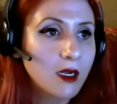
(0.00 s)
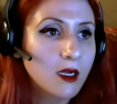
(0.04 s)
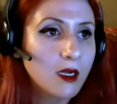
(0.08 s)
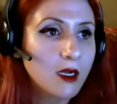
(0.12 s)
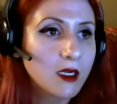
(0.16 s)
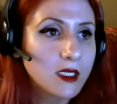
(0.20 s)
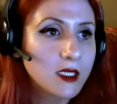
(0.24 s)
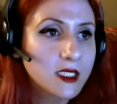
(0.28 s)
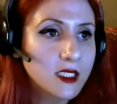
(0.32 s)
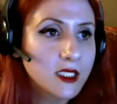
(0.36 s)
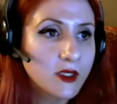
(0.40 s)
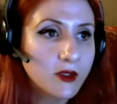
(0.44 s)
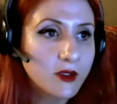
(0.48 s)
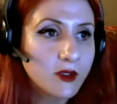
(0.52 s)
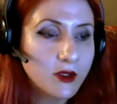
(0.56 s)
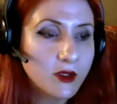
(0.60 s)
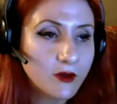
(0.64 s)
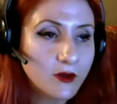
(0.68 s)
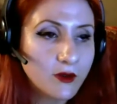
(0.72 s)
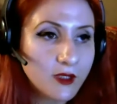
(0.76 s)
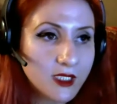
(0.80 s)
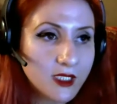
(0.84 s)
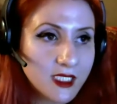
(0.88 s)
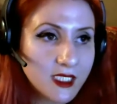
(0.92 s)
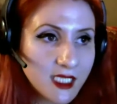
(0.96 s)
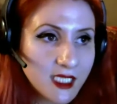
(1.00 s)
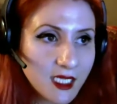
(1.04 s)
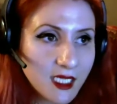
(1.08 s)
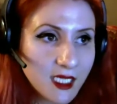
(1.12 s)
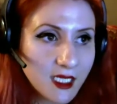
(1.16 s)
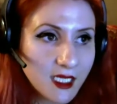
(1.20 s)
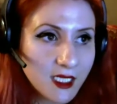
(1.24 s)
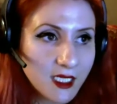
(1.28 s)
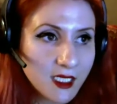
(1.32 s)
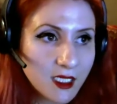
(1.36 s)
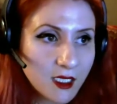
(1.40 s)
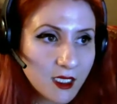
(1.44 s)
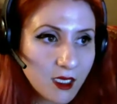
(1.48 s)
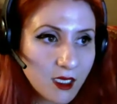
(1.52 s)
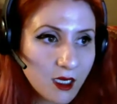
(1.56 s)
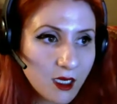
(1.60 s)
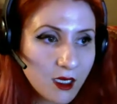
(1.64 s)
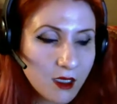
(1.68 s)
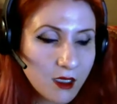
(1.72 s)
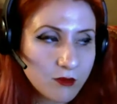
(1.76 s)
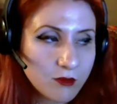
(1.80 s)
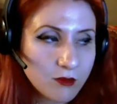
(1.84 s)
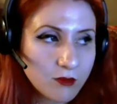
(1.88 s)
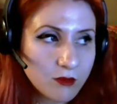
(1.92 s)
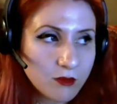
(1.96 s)
So you're going to take
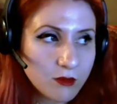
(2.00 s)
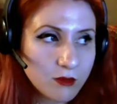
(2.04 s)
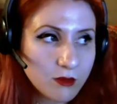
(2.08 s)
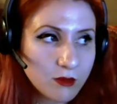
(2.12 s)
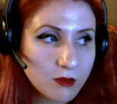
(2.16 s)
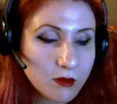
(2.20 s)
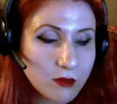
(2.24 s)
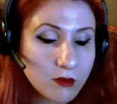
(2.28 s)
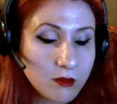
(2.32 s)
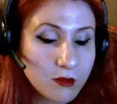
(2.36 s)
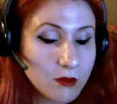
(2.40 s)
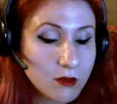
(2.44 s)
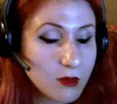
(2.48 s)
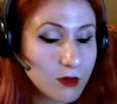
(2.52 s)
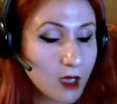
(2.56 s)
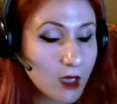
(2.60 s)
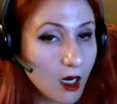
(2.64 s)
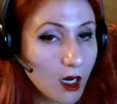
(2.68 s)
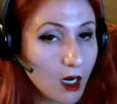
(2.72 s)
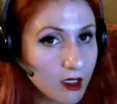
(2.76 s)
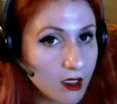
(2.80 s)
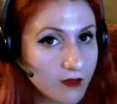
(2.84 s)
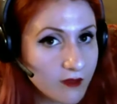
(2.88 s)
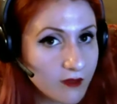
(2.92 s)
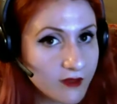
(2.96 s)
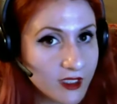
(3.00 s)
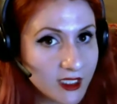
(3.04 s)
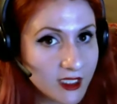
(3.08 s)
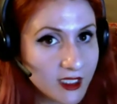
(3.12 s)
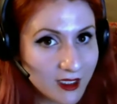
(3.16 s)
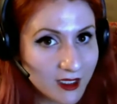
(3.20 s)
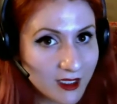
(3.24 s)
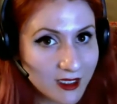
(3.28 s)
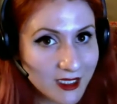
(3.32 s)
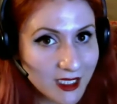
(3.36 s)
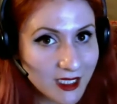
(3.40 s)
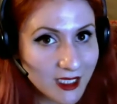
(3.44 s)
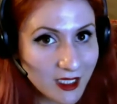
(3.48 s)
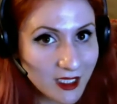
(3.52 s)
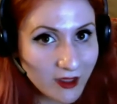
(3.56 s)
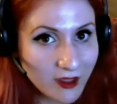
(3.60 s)
all of the dots that you